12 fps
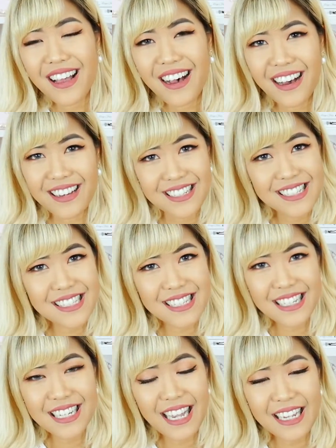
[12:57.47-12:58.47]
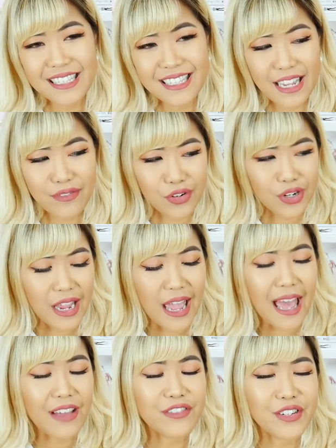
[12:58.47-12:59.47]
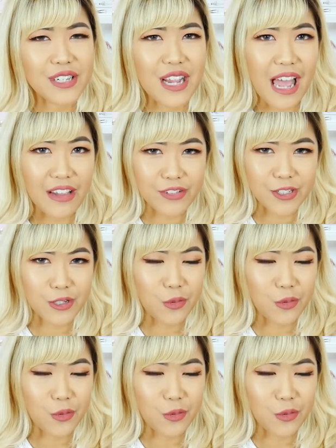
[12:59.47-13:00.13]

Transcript: honestly, I never ever